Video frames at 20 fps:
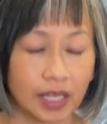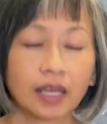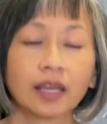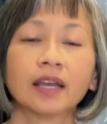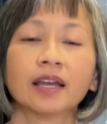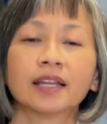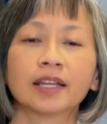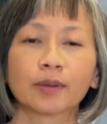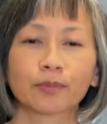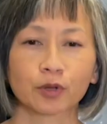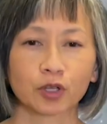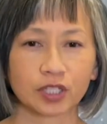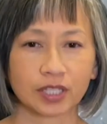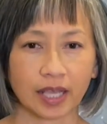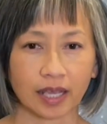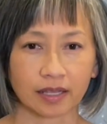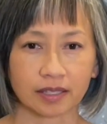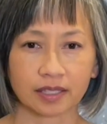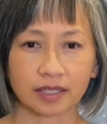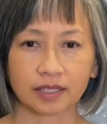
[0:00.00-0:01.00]
Number
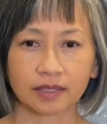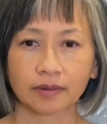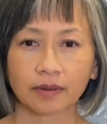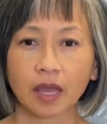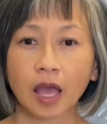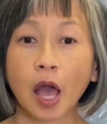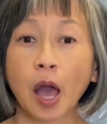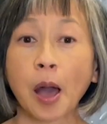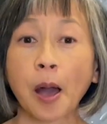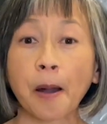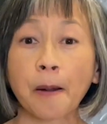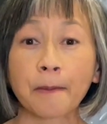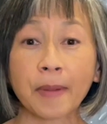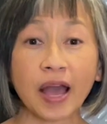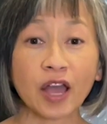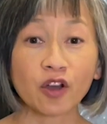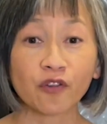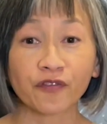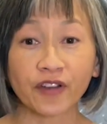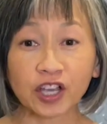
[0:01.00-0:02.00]
six,
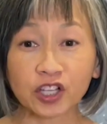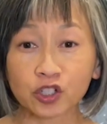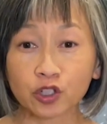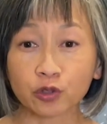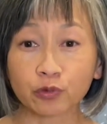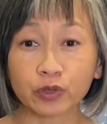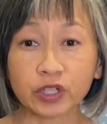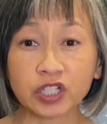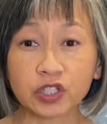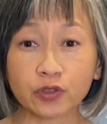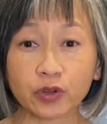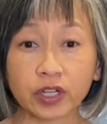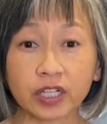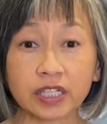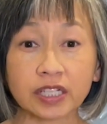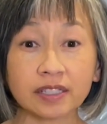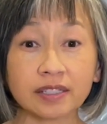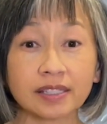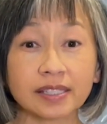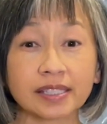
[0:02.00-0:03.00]
myofascial
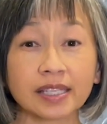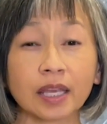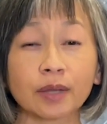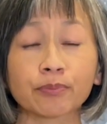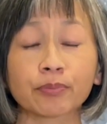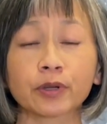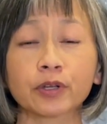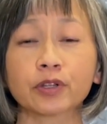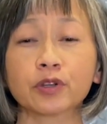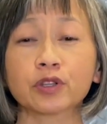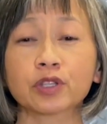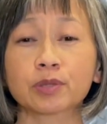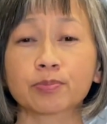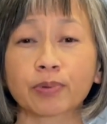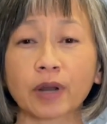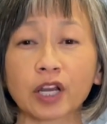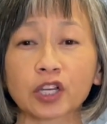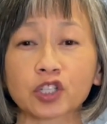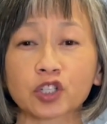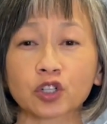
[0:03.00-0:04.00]
restrictions can produce
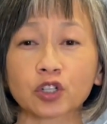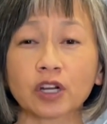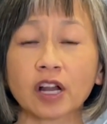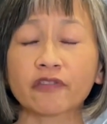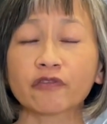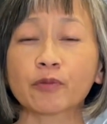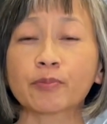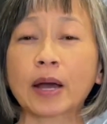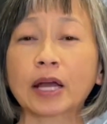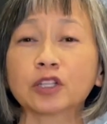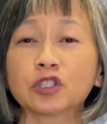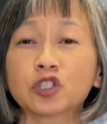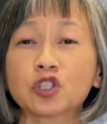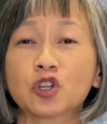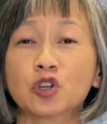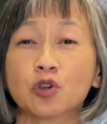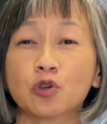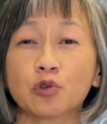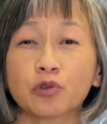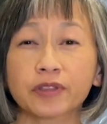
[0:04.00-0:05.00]
pressure of about
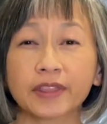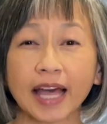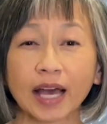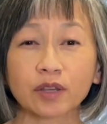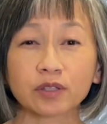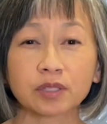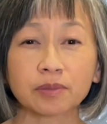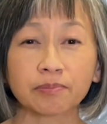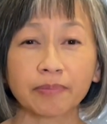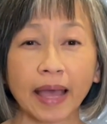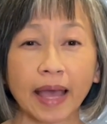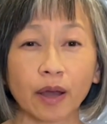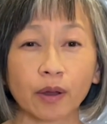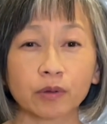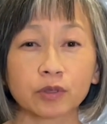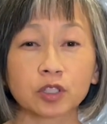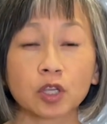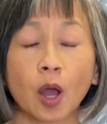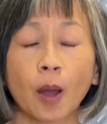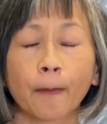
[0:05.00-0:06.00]
2,000
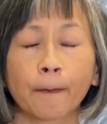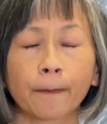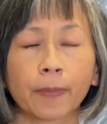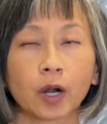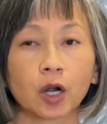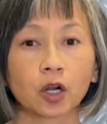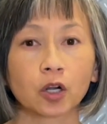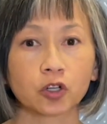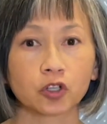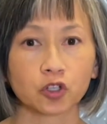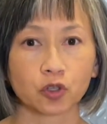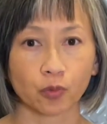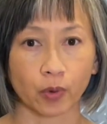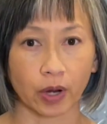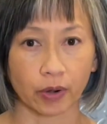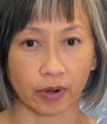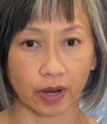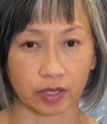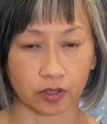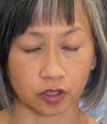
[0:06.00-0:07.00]
pounds per
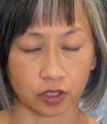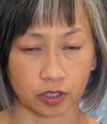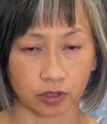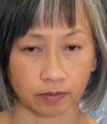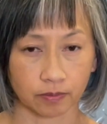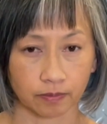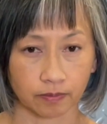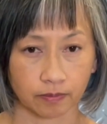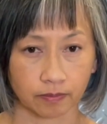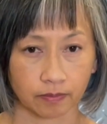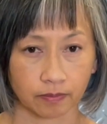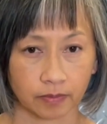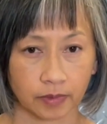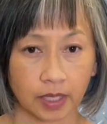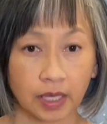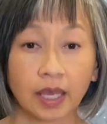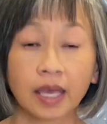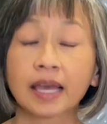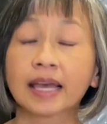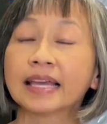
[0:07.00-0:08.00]
square inch.
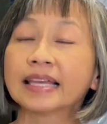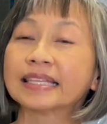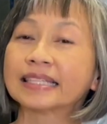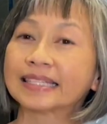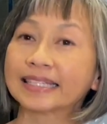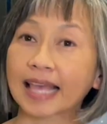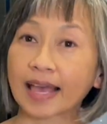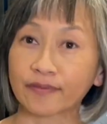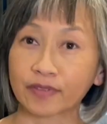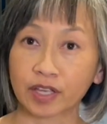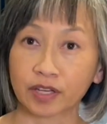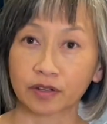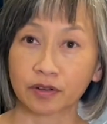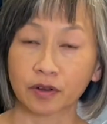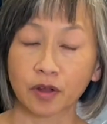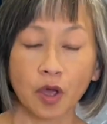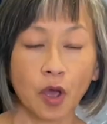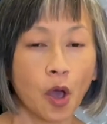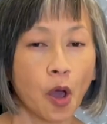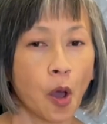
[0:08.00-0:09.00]

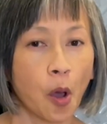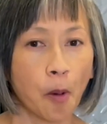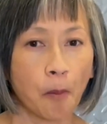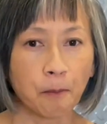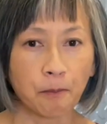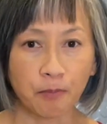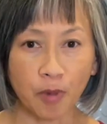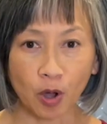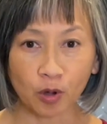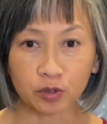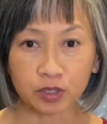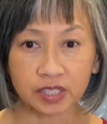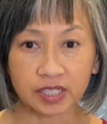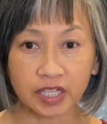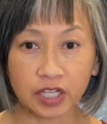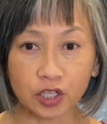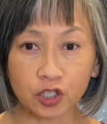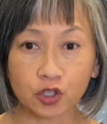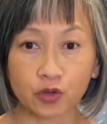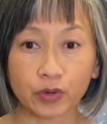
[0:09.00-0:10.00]
7,
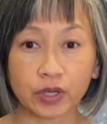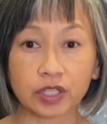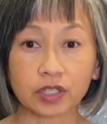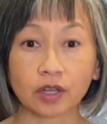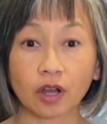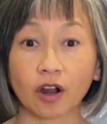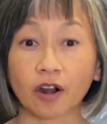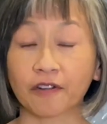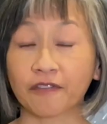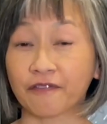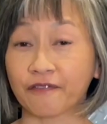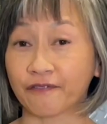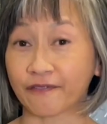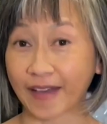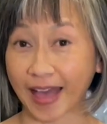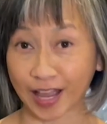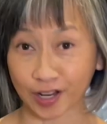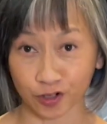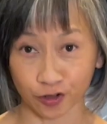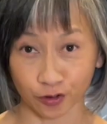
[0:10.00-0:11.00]
most injuries are
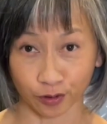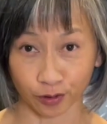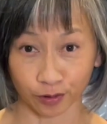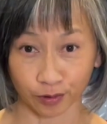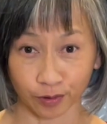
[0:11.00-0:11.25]
fascial,